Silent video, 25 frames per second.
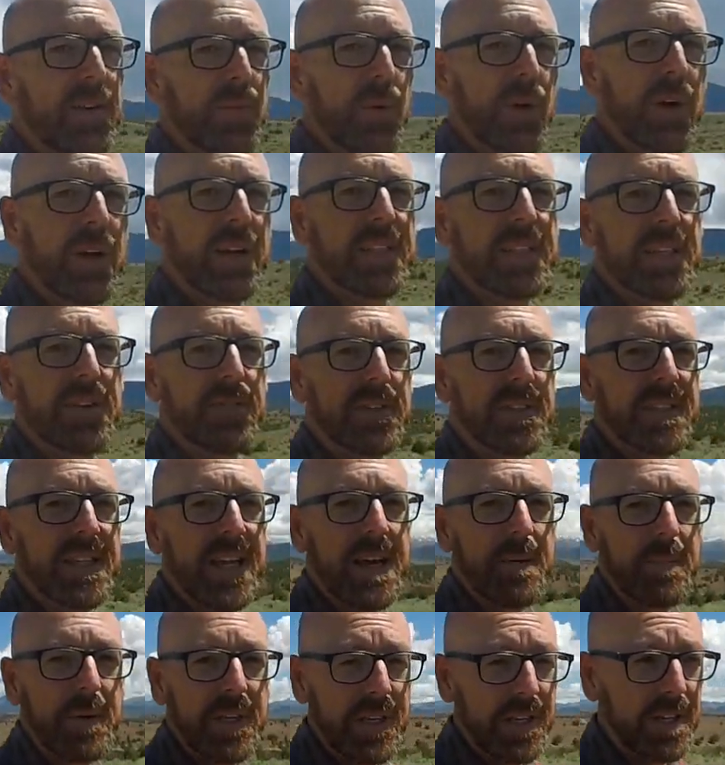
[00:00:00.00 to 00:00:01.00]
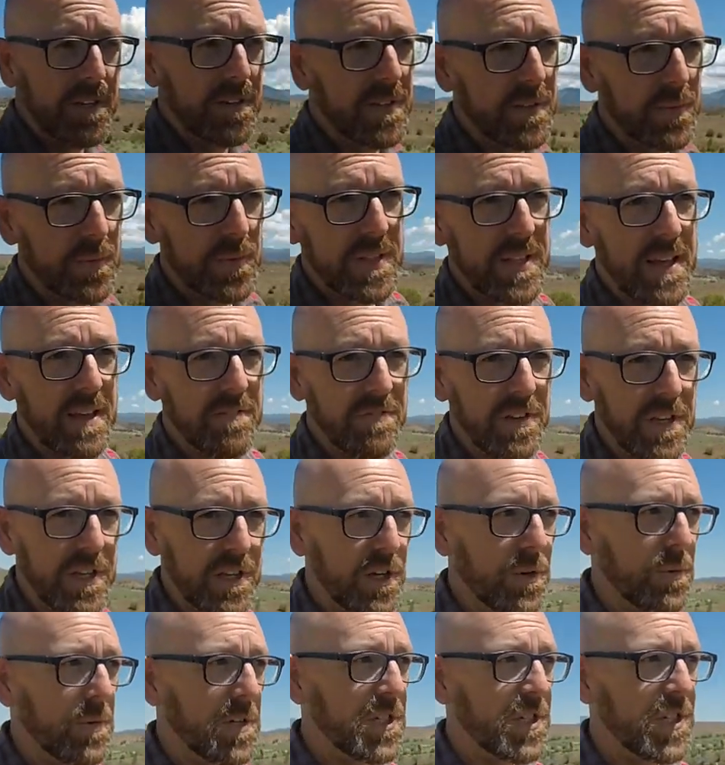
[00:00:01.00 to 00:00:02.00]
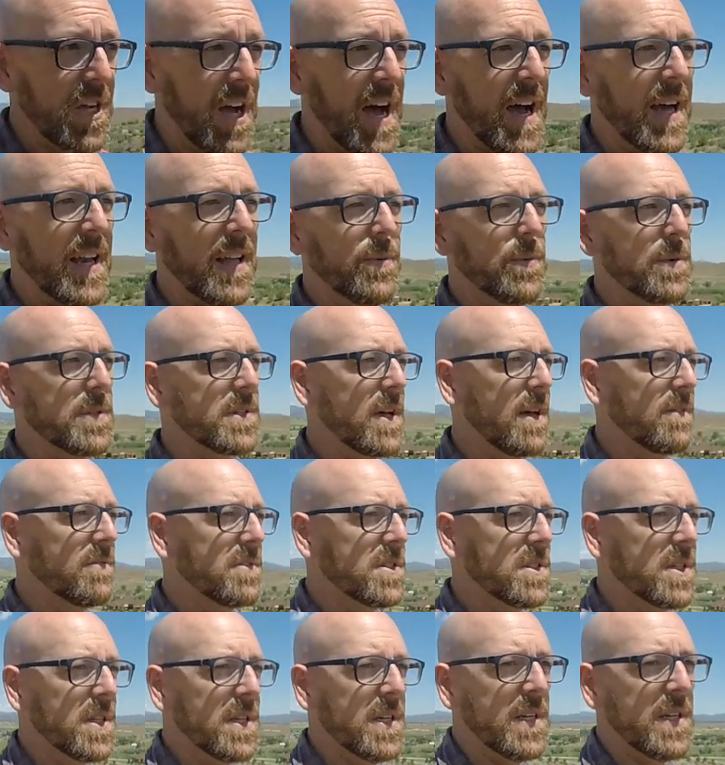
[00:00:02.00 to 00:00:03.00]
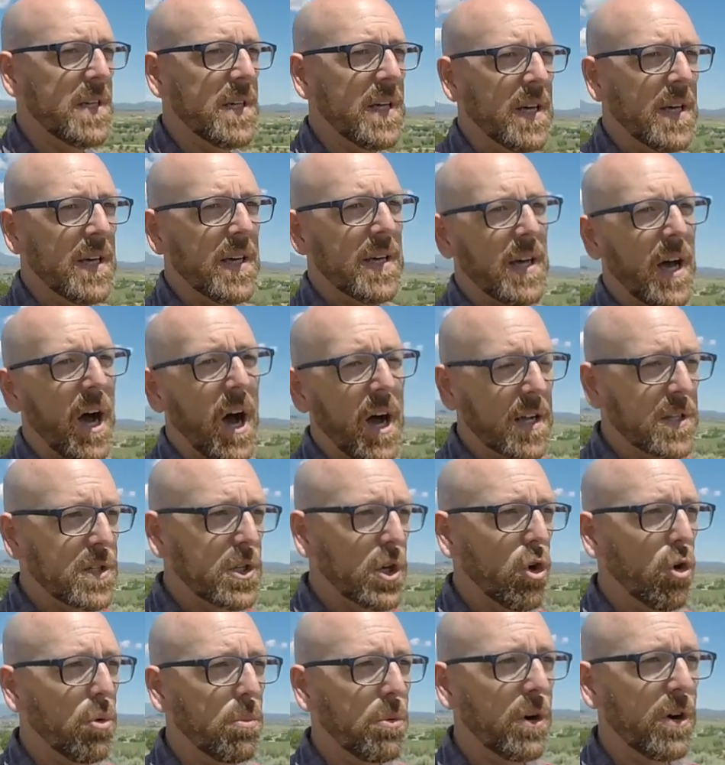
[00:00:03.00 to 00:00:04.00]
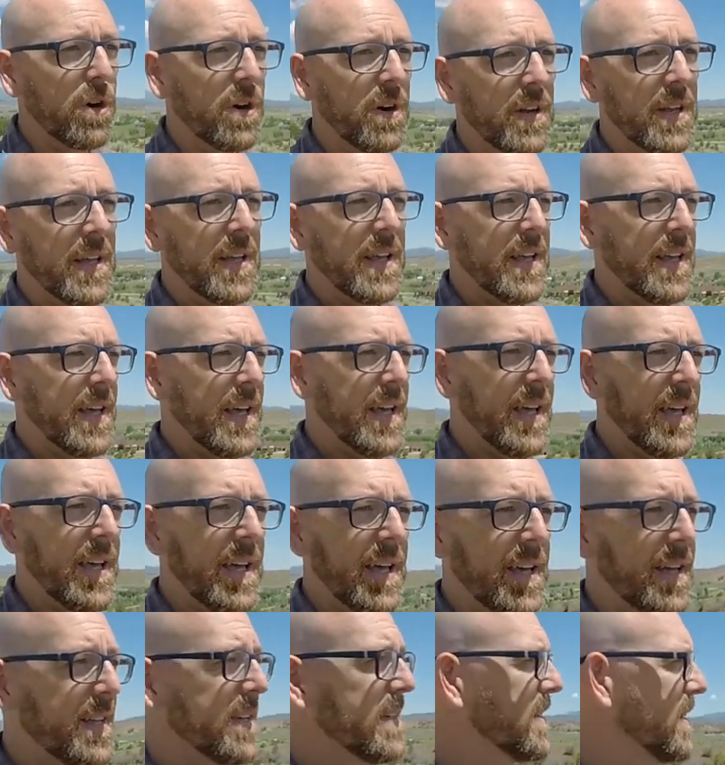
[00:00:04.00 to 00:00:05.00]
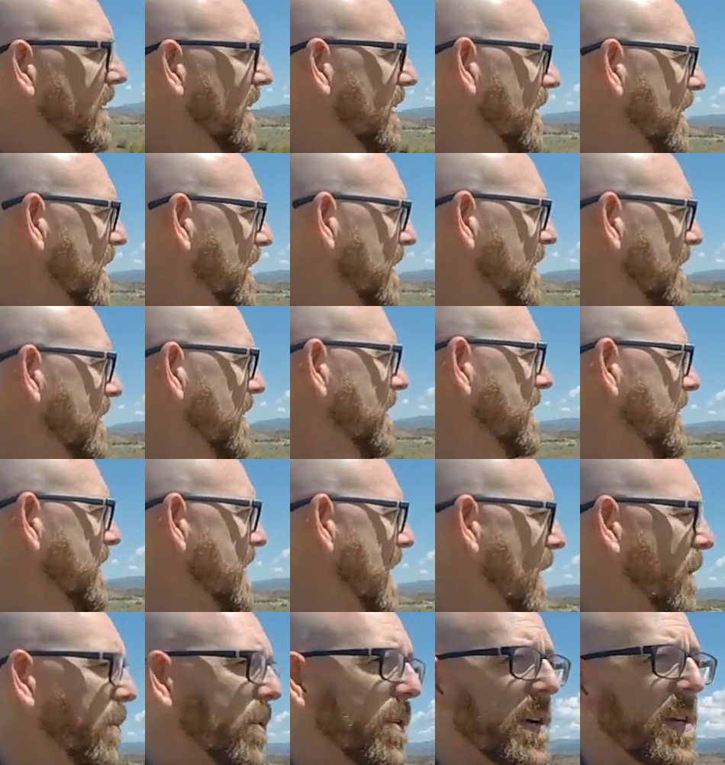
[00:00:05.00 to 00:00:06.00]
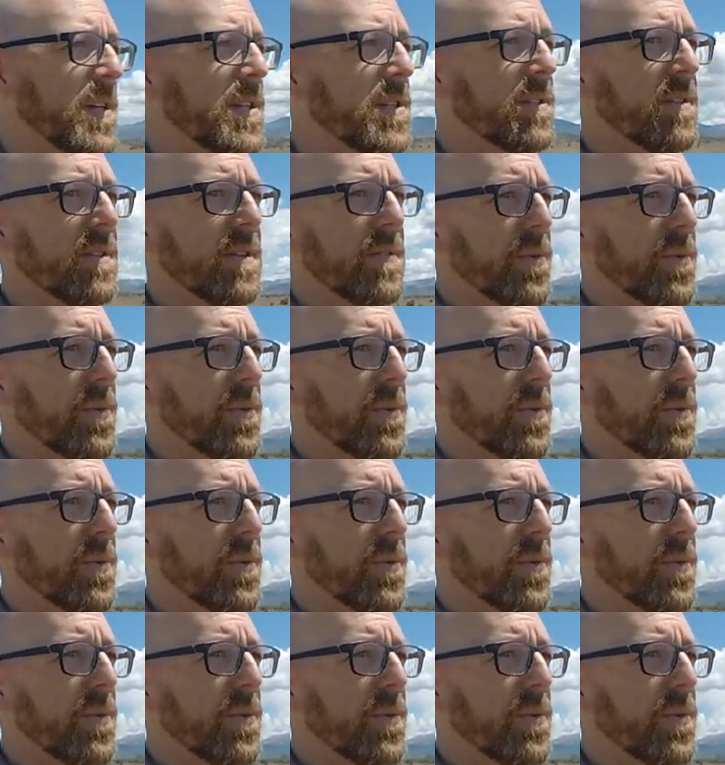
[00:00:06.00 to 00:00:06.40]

we're at a different time of year than when that video was shot. It was obviously October and uh, now we're in,